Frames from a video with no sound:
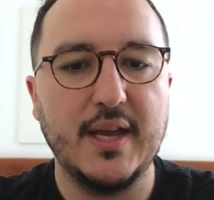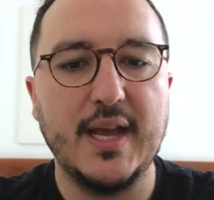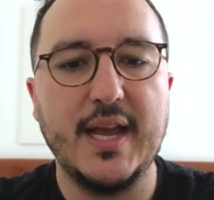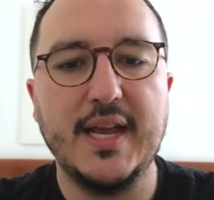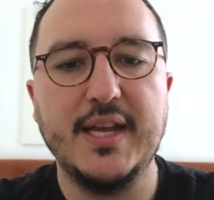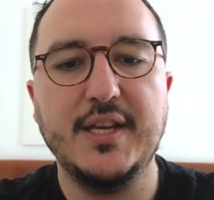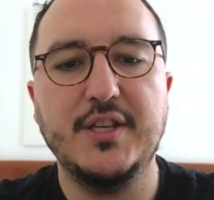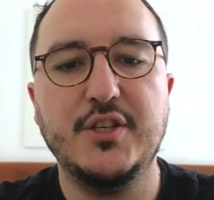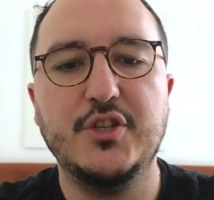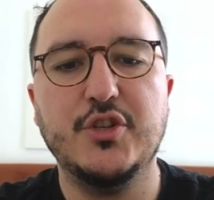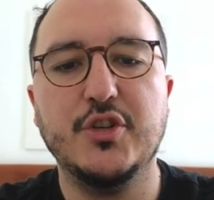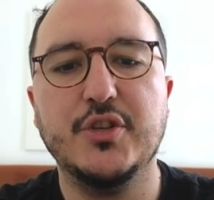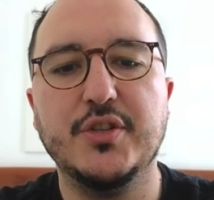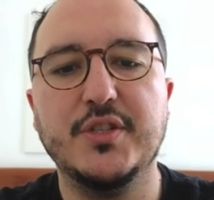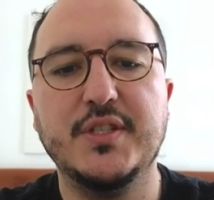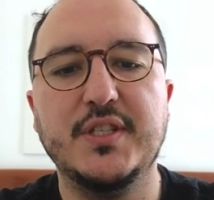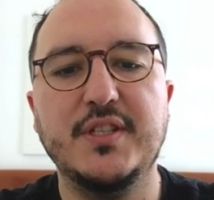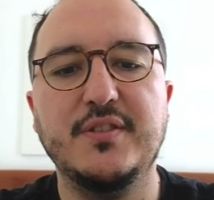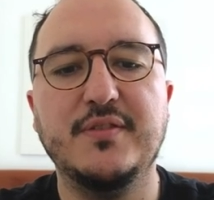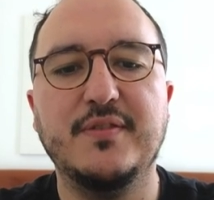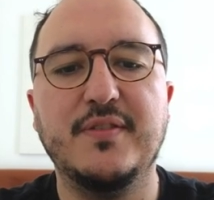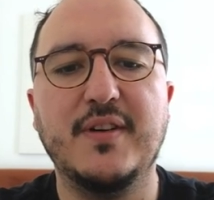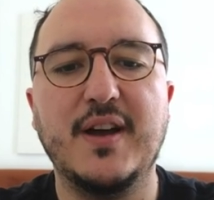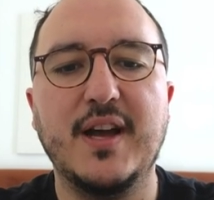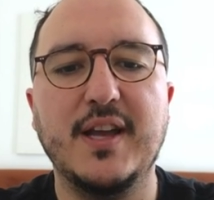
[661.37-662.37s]
a
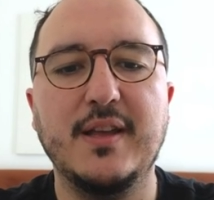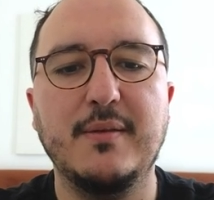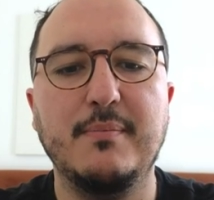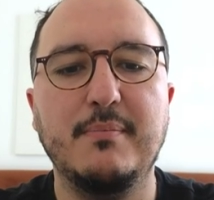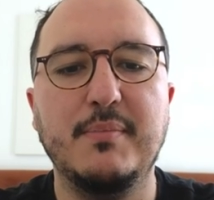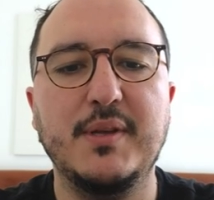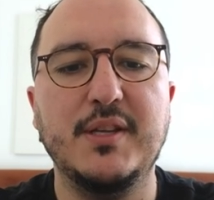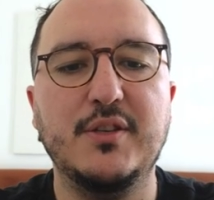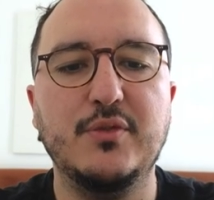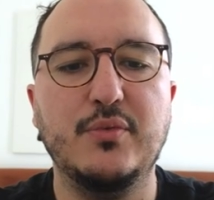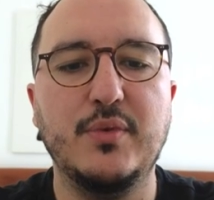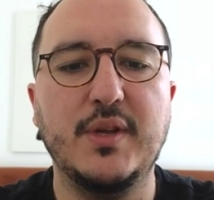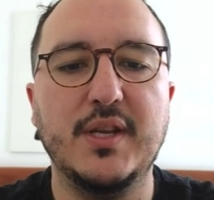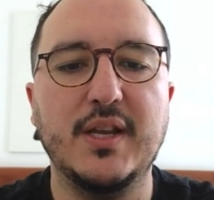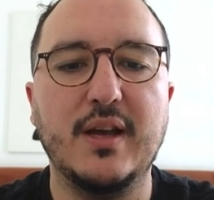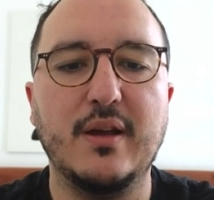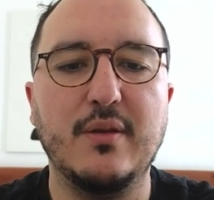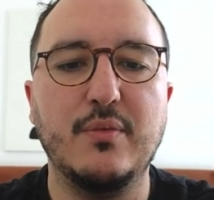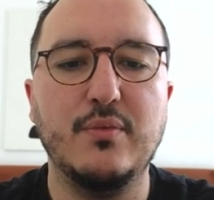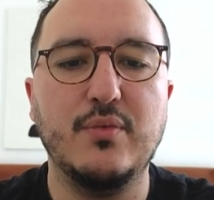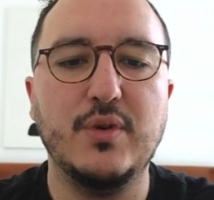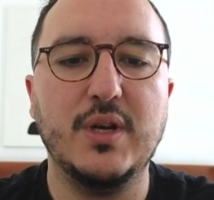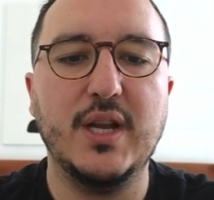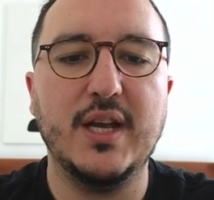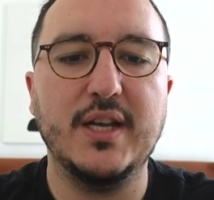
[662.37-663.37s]
justify between. I
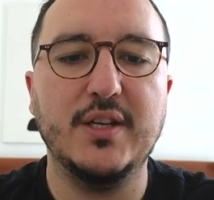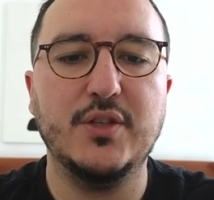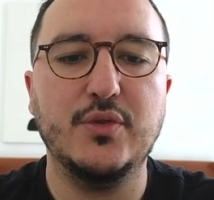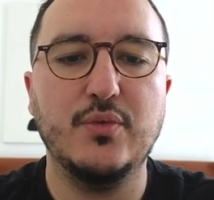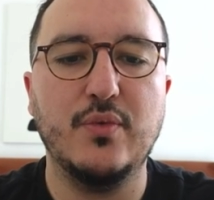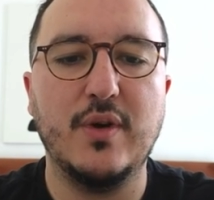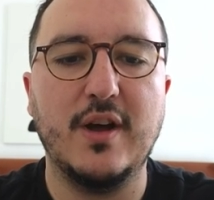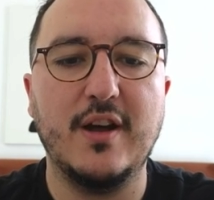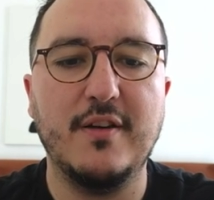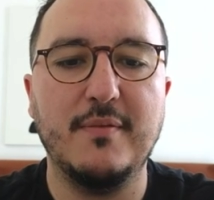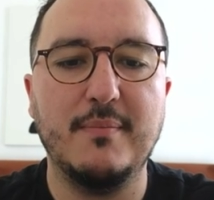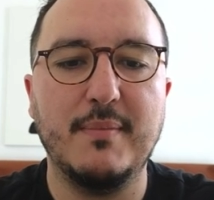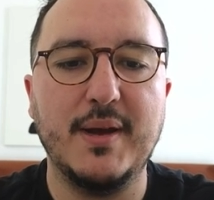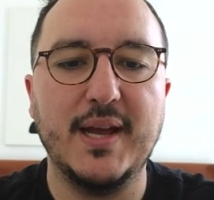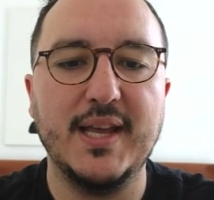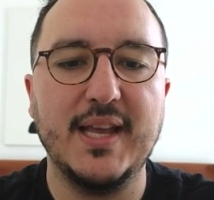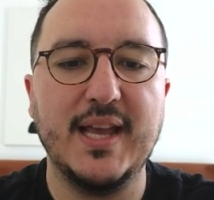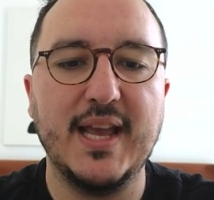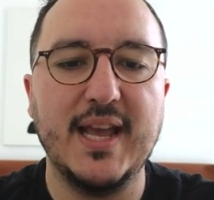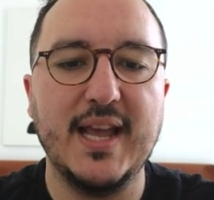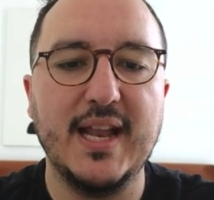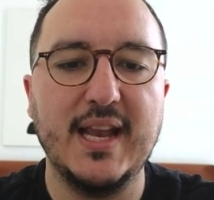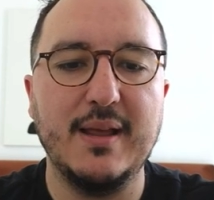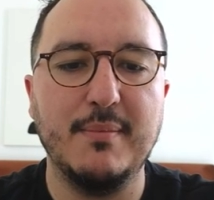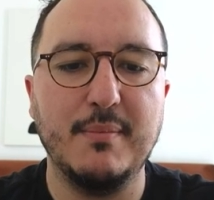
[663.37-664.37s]
would like to have my
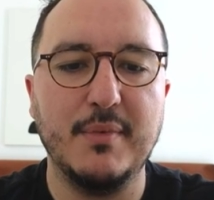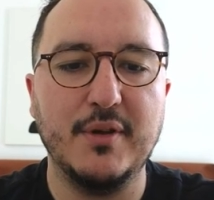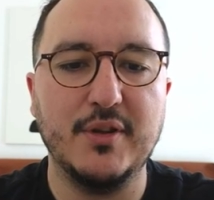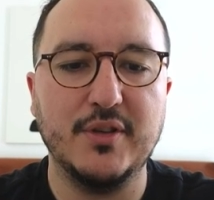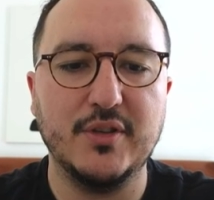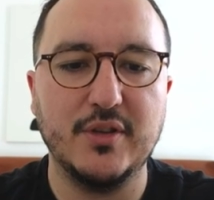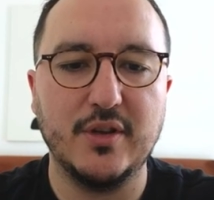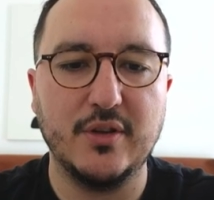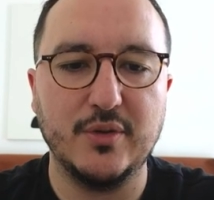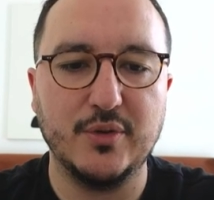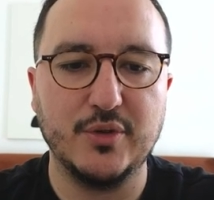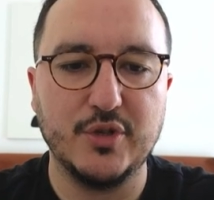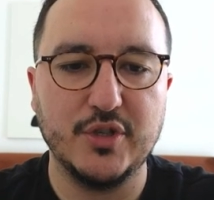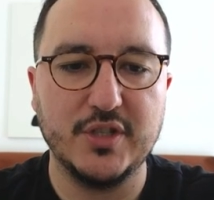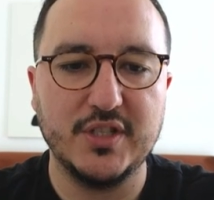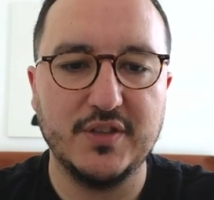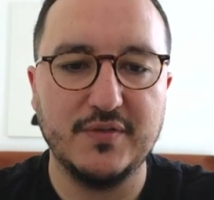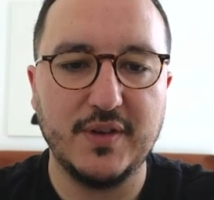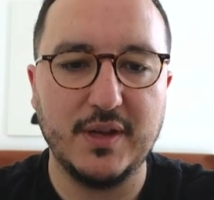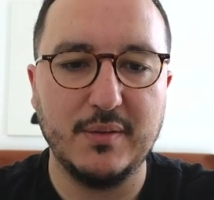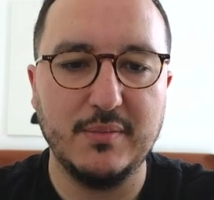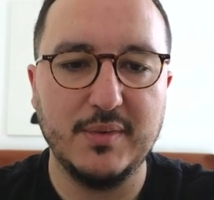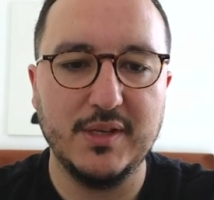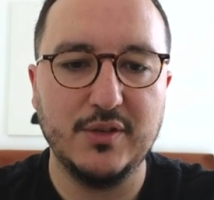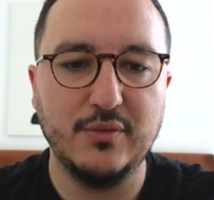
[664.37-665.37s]
element on
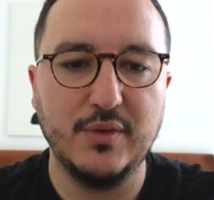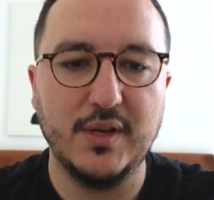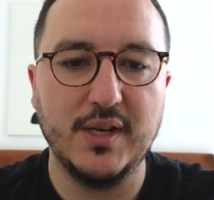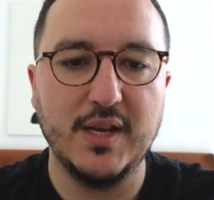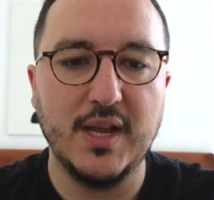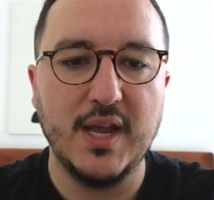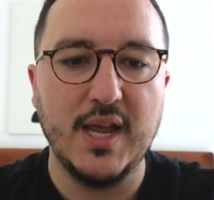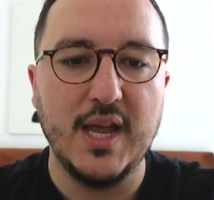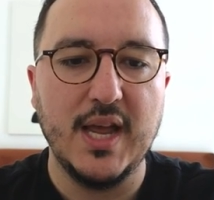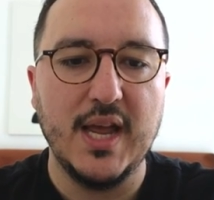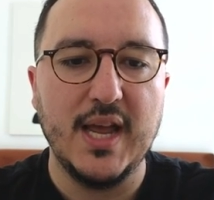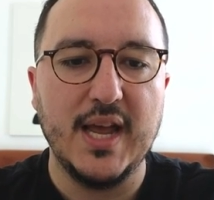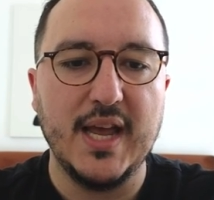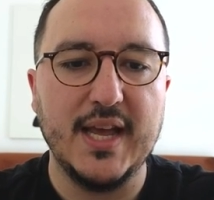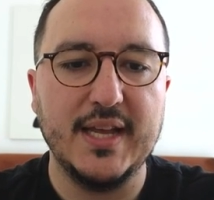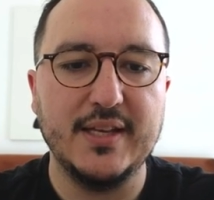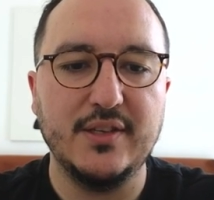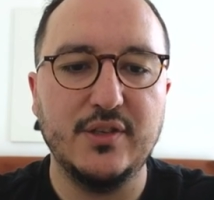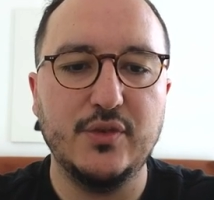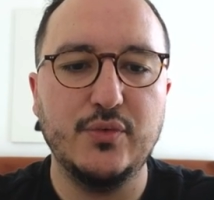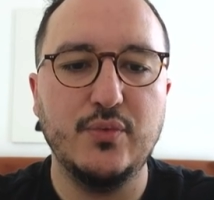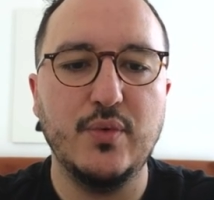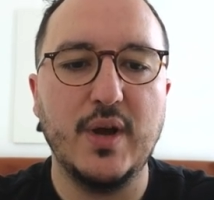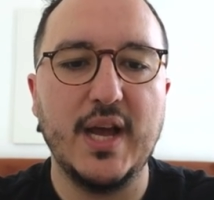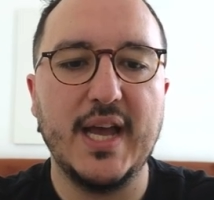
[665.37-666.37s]
justify between.
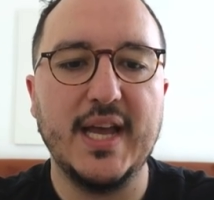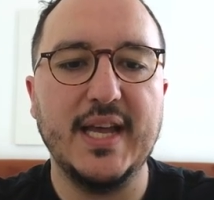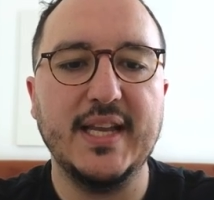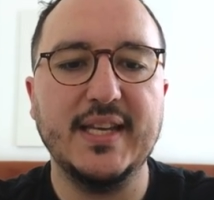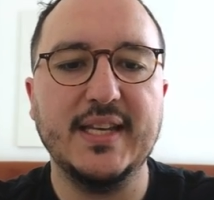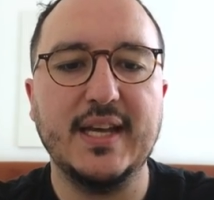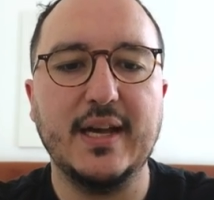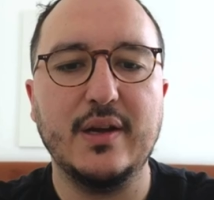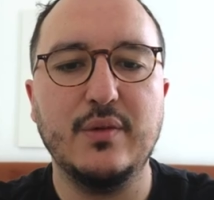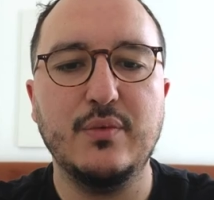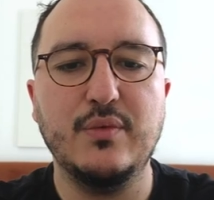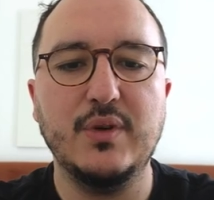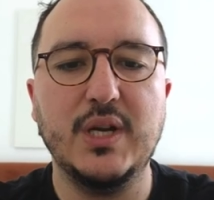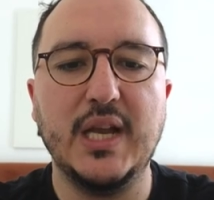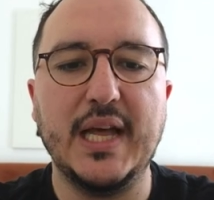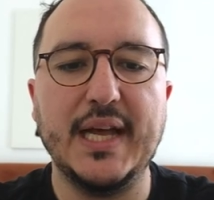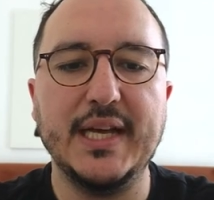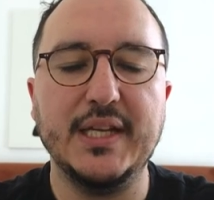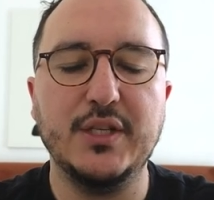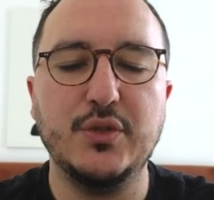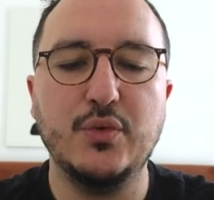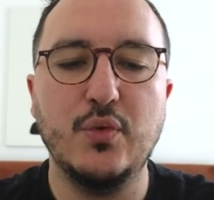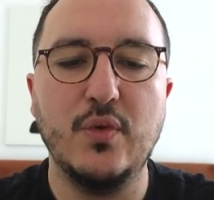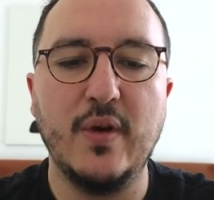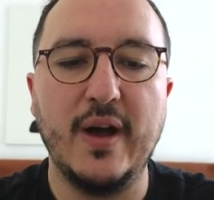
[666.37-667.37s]
And to end, I would
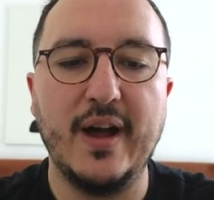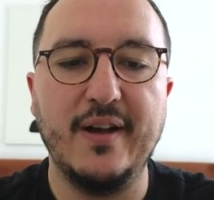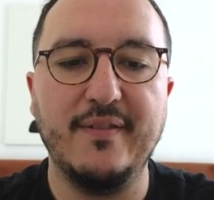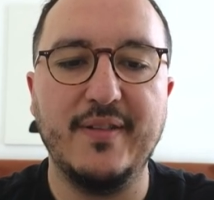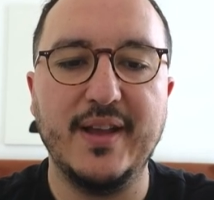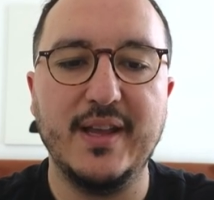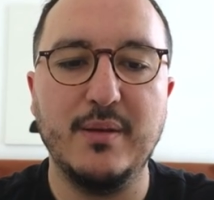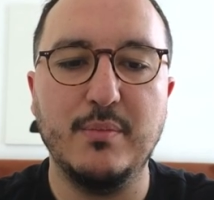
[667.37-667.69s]
like to have a